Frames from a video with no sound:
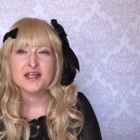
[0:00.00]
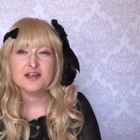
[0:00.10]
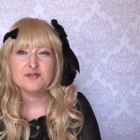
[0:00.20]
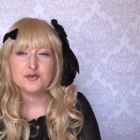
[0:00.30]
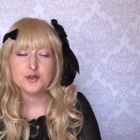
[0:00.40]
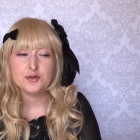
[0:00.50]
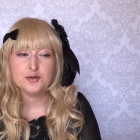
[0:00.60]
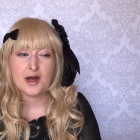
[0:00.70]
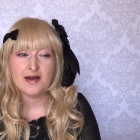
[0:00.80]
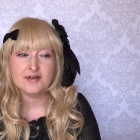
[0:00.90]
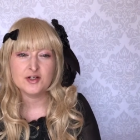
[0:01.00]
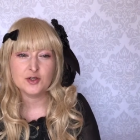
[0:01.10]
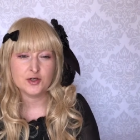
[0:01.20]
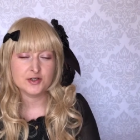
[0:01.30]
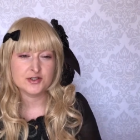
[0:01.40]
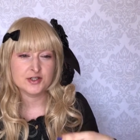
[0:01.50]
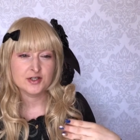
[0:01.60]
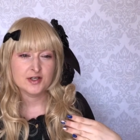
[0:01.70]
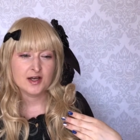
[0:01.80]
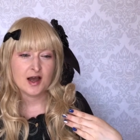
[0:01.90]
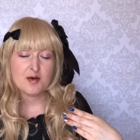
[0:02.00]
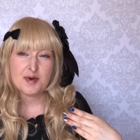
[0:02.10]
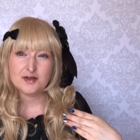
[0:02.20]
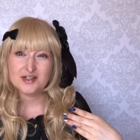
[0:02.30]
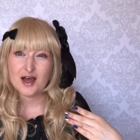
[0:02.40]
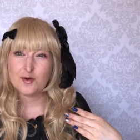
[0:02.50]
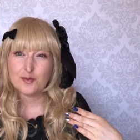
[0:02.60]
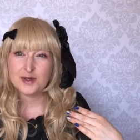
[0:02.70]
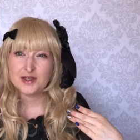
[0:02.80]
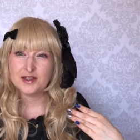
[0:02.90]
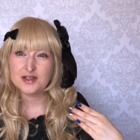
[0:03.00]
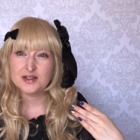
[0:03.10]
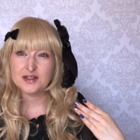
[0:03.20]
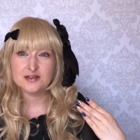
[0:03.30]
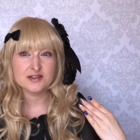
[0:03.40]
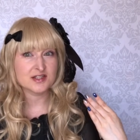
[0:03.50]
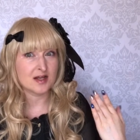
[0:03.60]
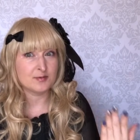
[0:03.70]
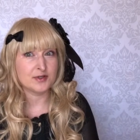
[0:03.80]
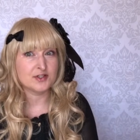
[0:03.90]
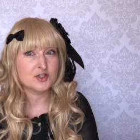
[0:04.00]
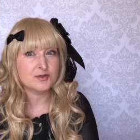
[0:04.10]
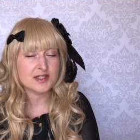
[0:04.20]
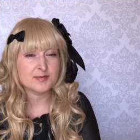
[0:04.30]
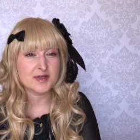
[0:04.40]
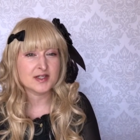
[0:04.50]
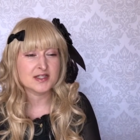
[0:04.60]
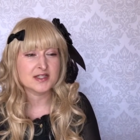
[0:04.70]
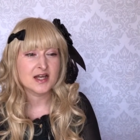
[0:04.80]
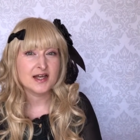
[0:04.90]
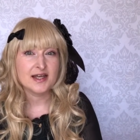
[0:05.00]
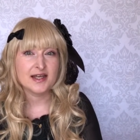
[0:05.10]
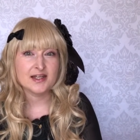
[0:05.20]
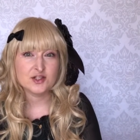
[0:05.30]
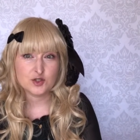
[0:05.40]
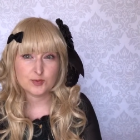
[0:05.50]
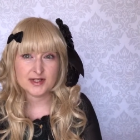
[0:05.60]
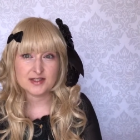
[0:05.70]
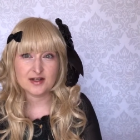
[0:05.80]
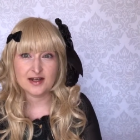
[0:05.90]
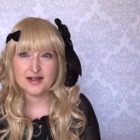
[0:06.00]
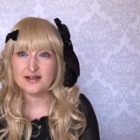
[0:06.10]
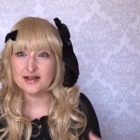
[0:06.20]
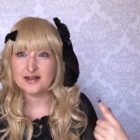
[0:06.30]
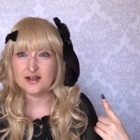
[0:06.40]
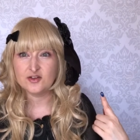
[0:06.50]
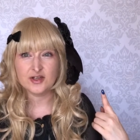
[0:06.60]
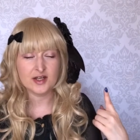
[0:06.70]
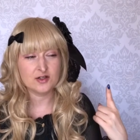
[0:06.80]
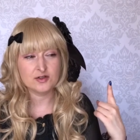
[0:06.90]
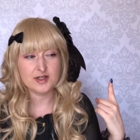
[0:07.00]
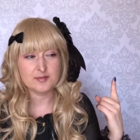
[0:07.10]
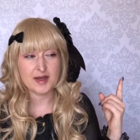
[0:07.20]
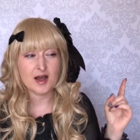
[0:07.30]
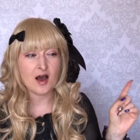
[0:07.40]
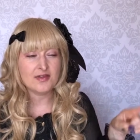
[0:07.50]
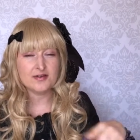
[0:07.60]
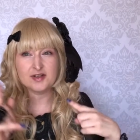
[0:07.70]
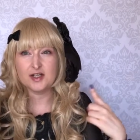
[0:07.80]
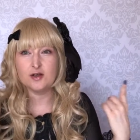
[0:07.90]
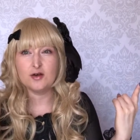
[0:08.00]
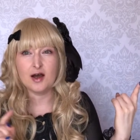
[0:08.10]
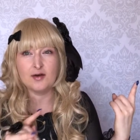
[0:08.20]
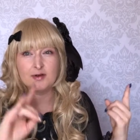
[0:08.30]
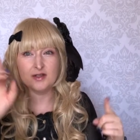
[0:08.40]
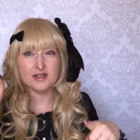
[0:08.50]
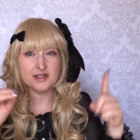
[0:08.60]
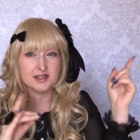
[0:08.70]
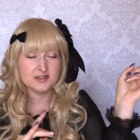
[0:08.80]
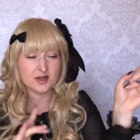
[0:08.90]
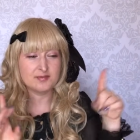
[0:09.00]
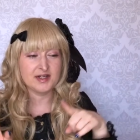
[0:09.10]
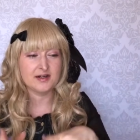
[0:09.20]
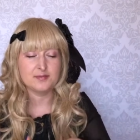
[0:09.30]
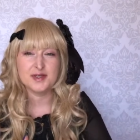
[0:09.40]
If you haven't heard about how we celebrate Christmas in Switzerland, then you can look at my other video. I will link it up there.